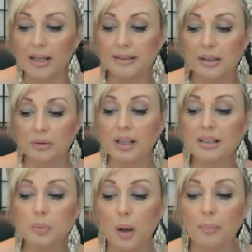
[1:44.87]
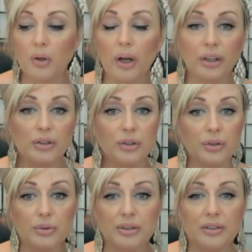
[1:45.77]
So that's what I'm going to
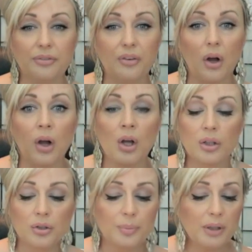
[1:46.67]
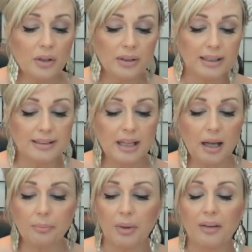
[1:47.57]
use it for. To be honest,
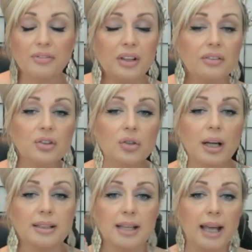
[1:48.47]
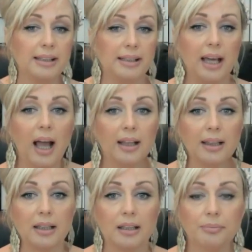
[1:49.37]
I've, I've never tried any
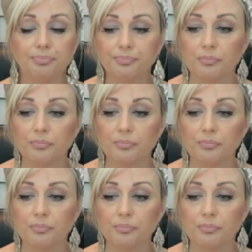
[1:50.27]
other